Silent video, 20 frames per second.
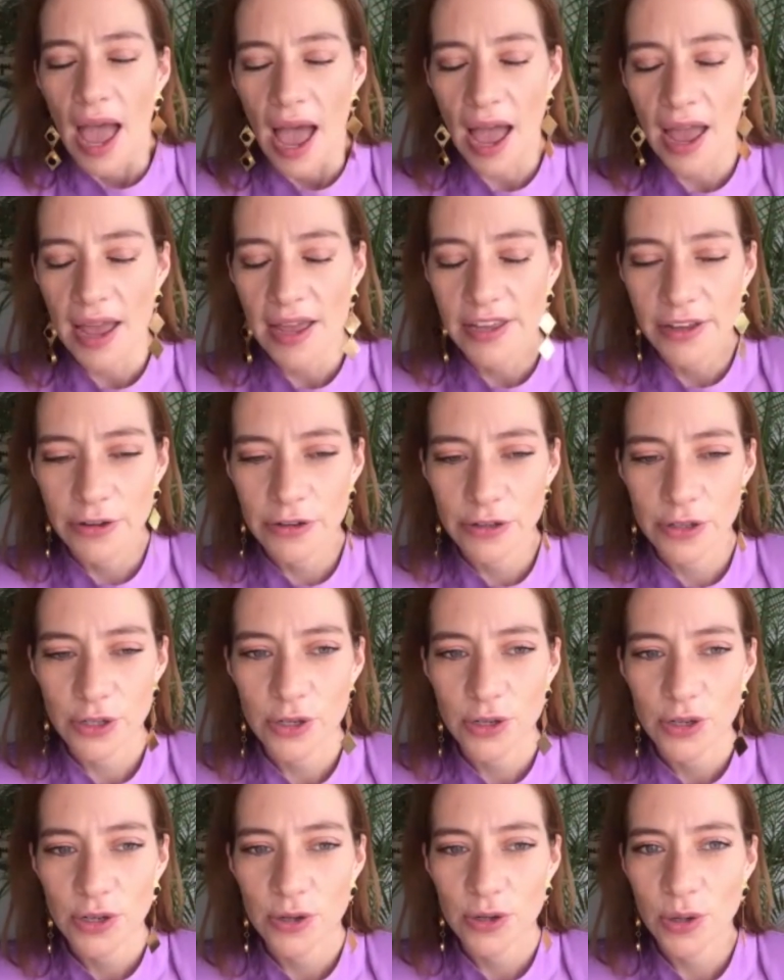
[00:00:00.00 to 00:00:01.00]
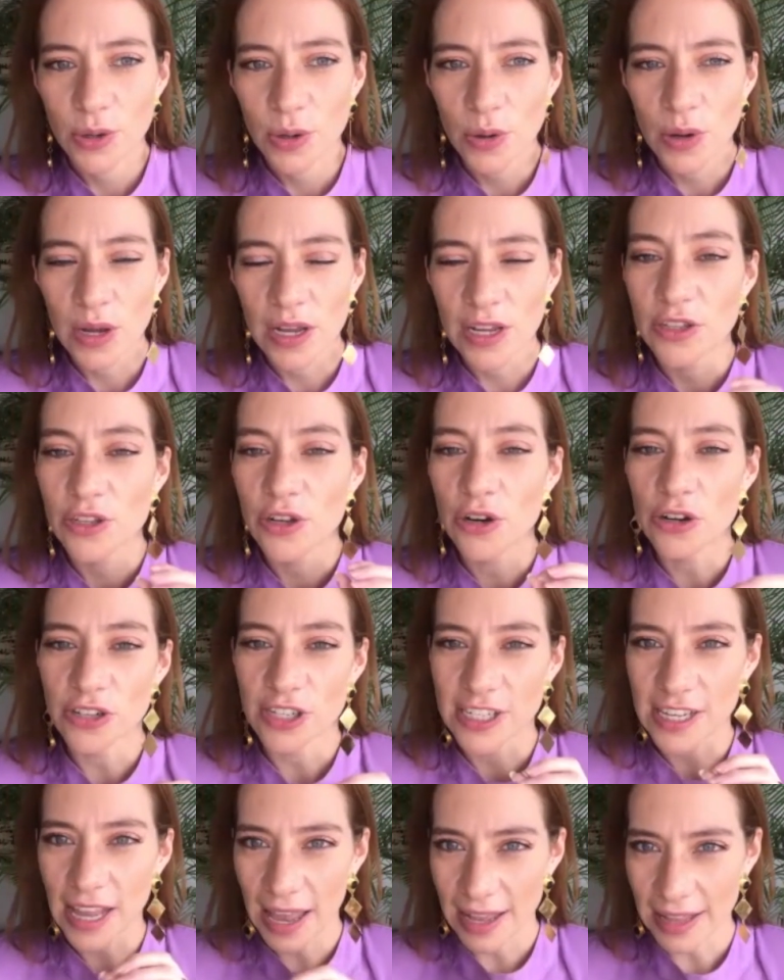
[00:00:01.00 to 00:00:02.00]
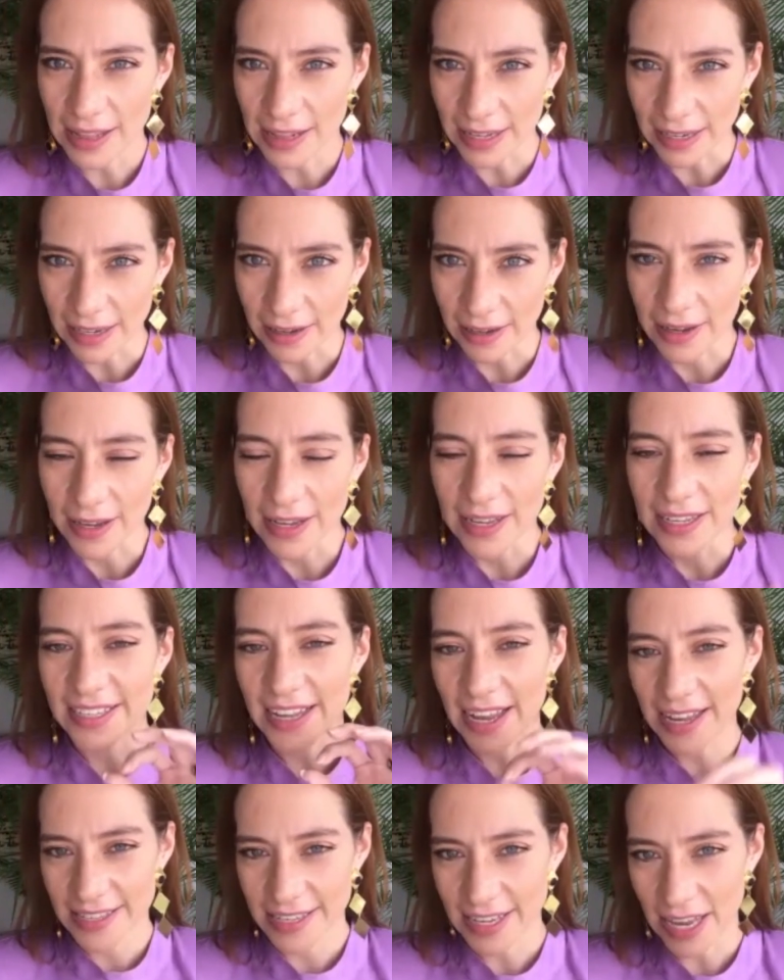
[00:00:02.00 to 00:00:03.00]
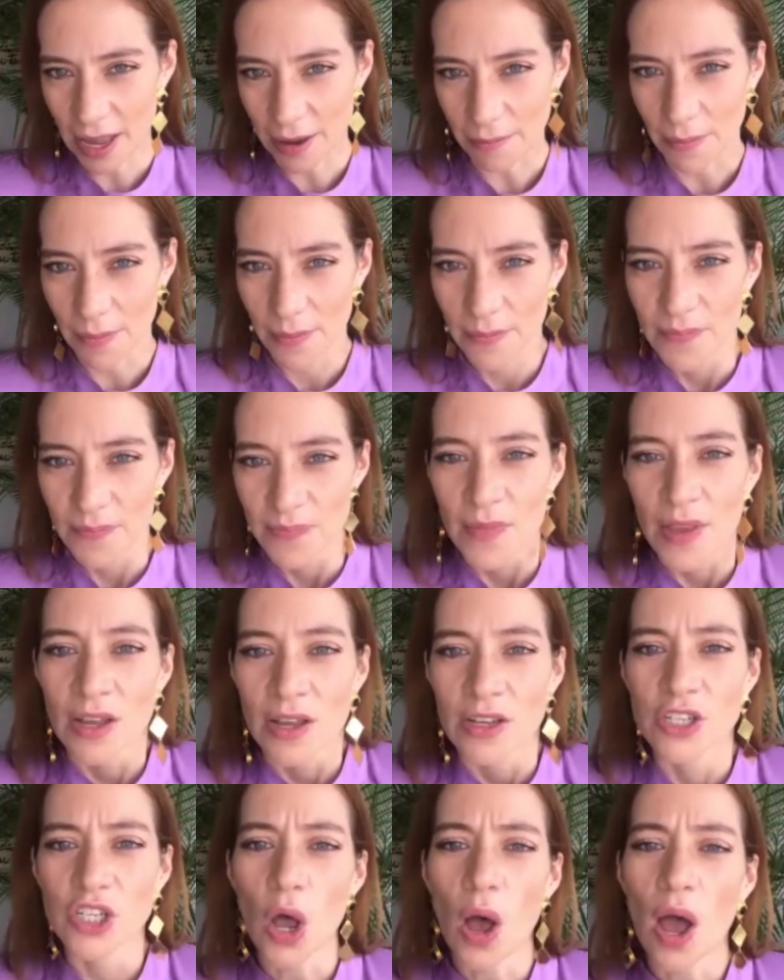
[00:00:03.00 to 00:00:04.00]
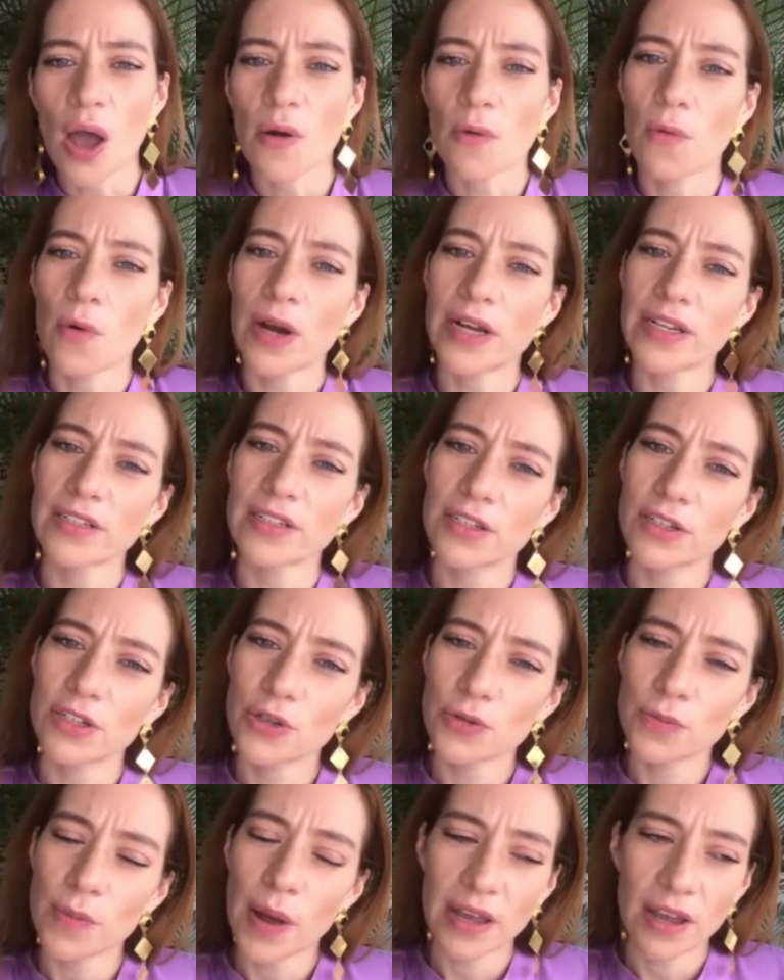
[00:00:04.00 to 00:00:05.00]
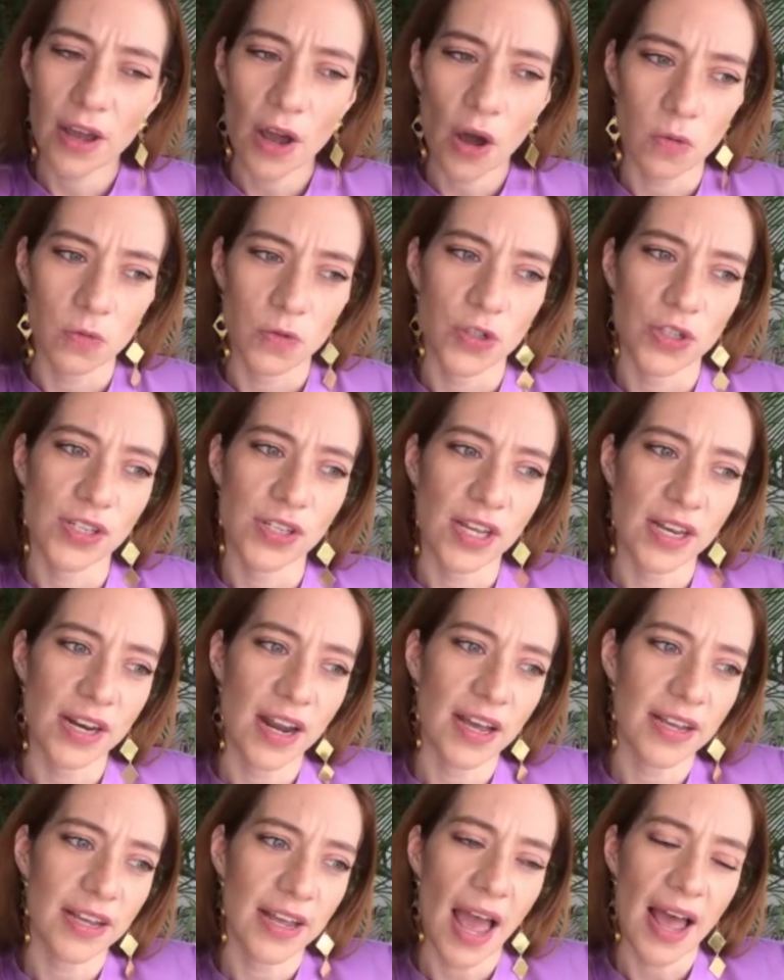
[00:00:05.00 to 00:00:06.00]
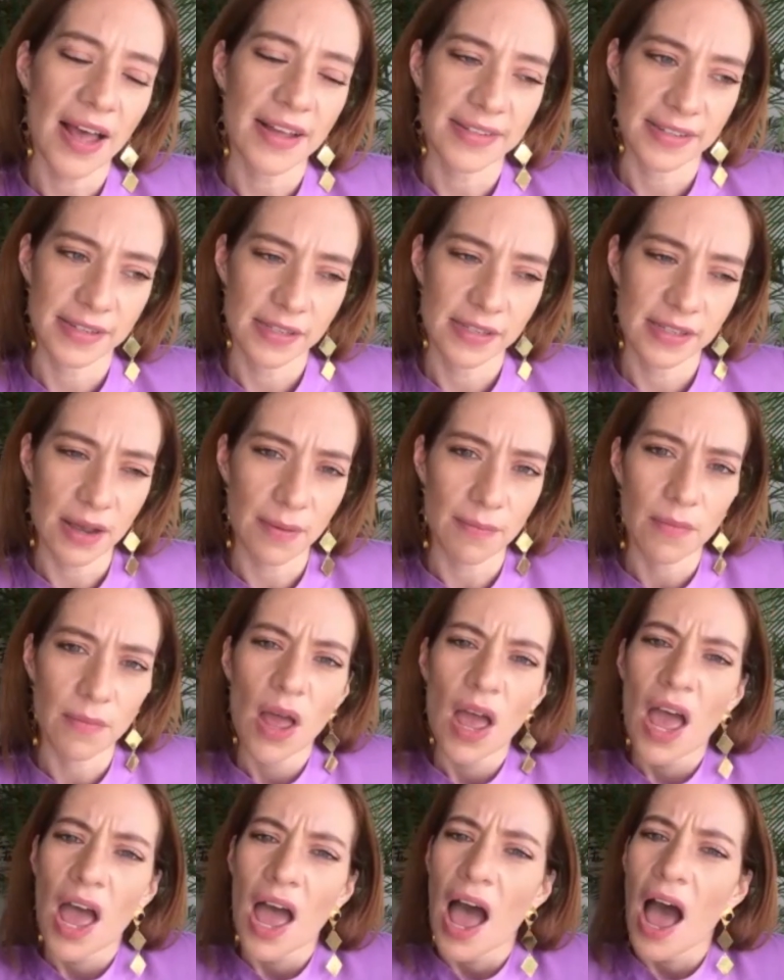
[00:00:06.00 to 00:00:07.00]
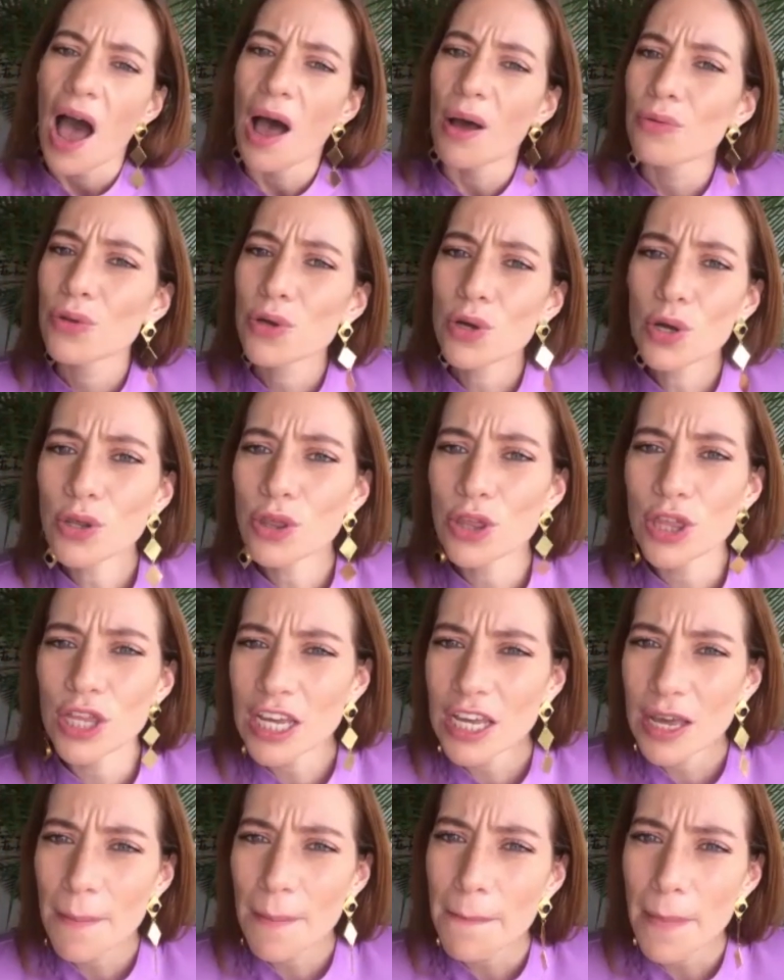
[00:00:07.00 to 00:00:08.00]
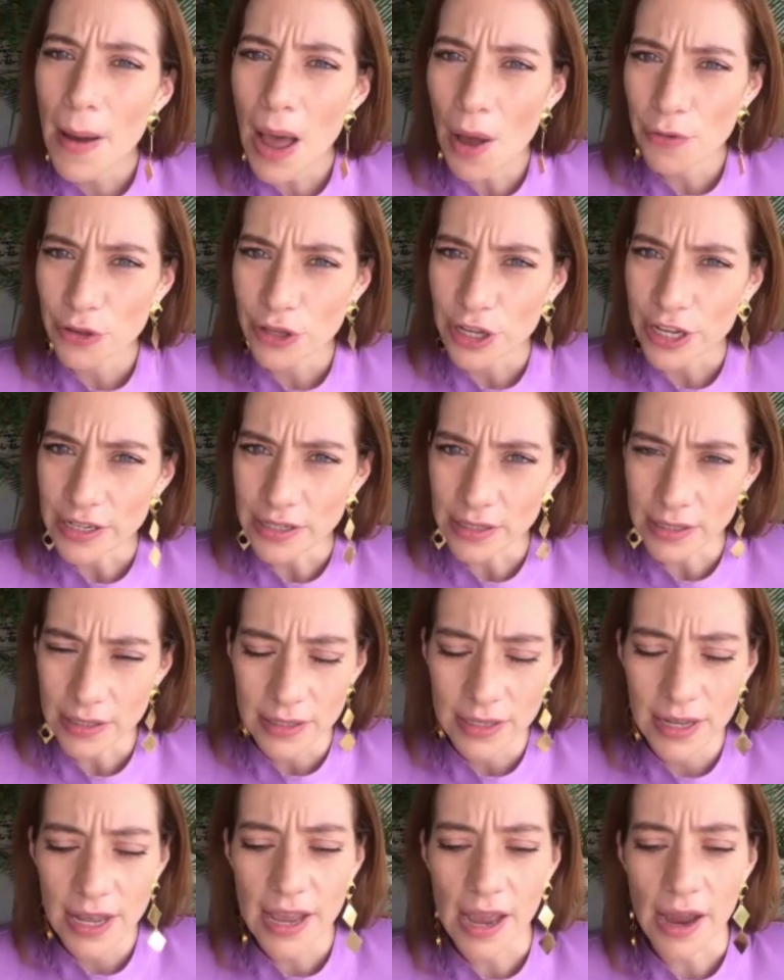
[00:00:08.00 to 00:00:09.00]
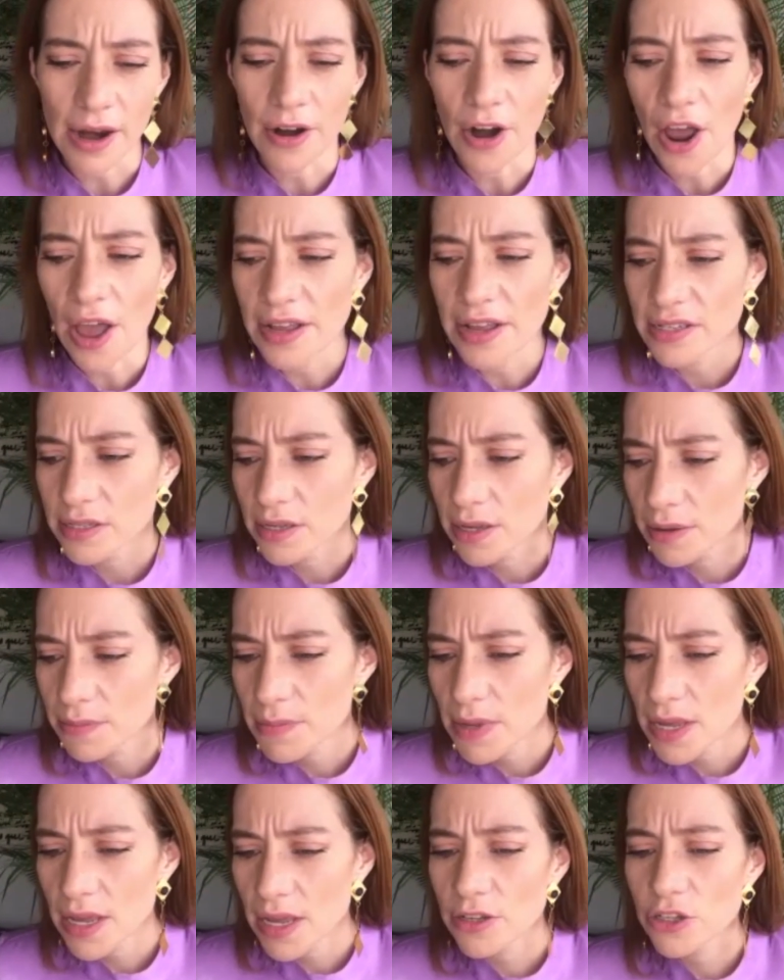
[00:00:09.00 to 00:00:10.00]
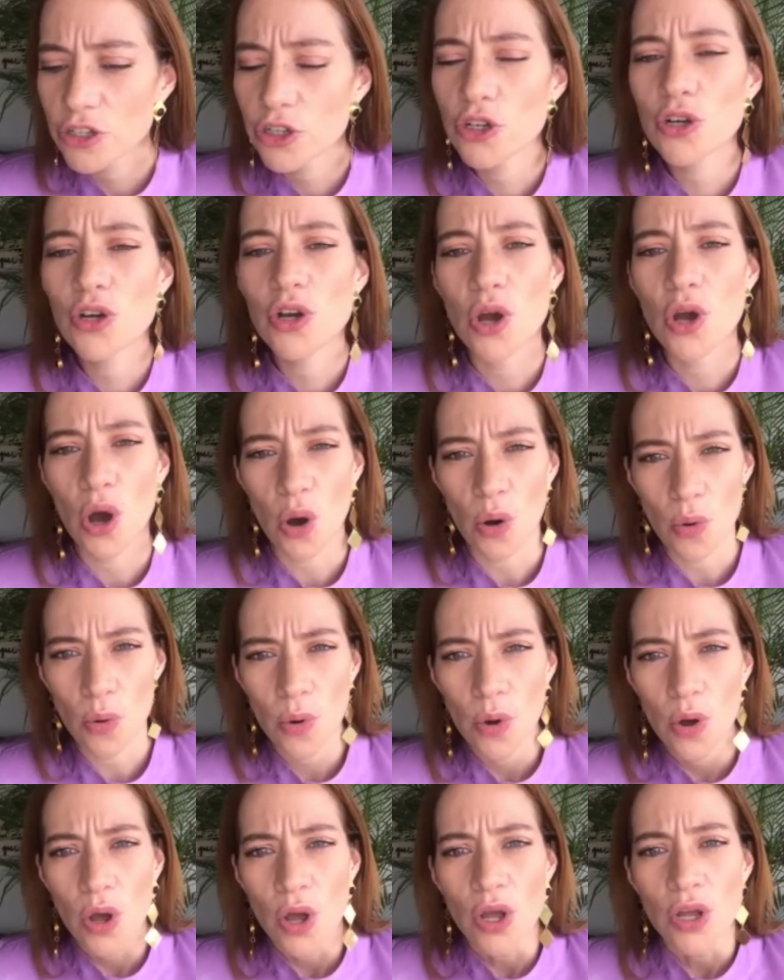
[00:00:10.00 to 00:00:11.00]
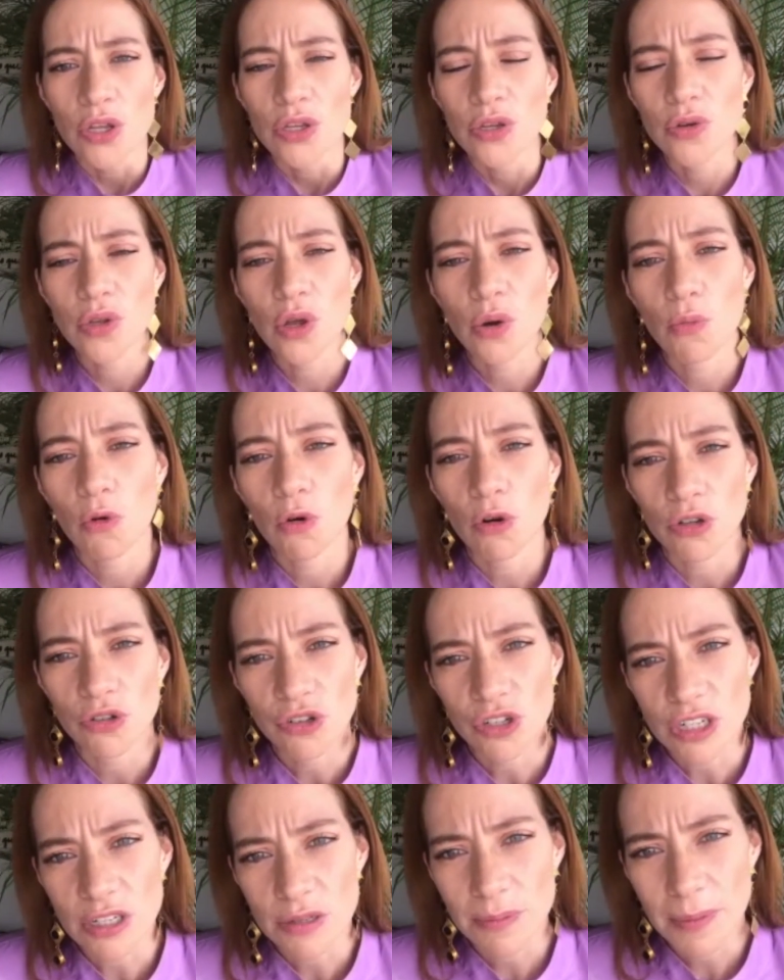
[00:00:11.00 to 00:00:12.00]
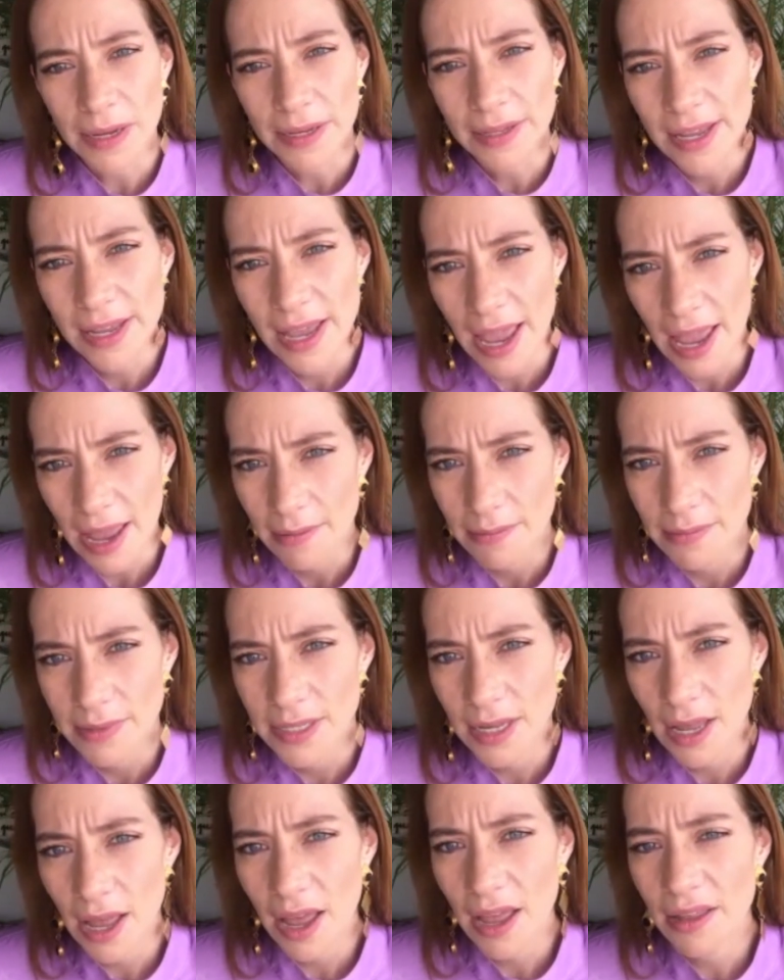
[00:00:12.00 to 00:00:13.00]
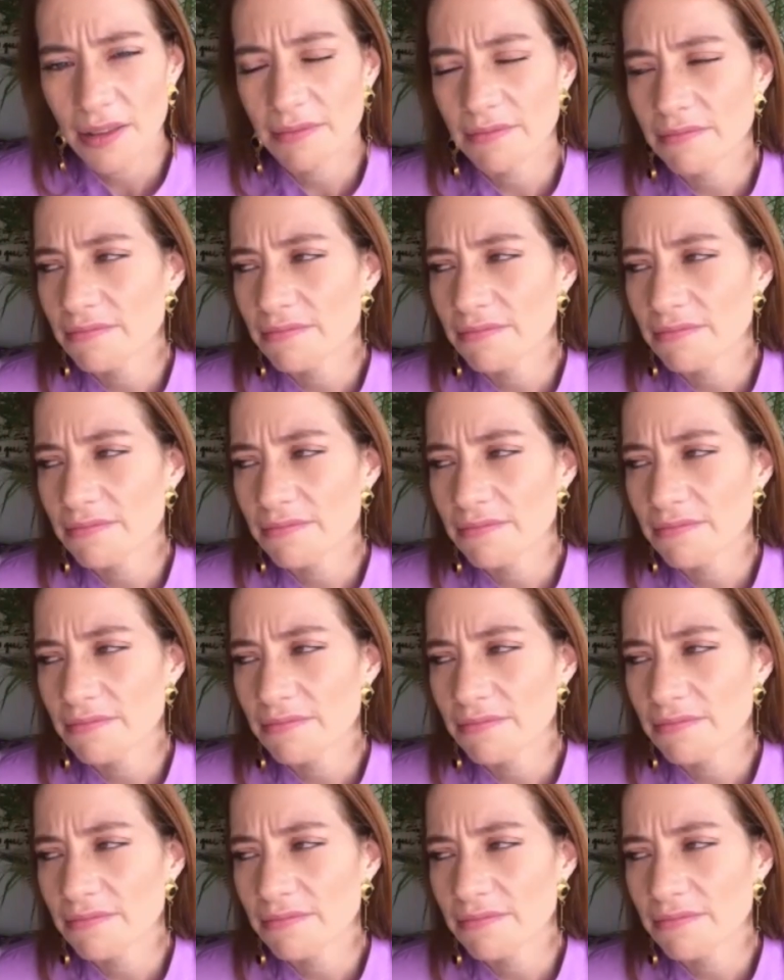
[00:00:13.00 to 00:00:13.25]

I used to do indoor cycling in that time. So I went to my coaches and I asked them, how do you think about this? They are asking me to go to the World Transplant Games and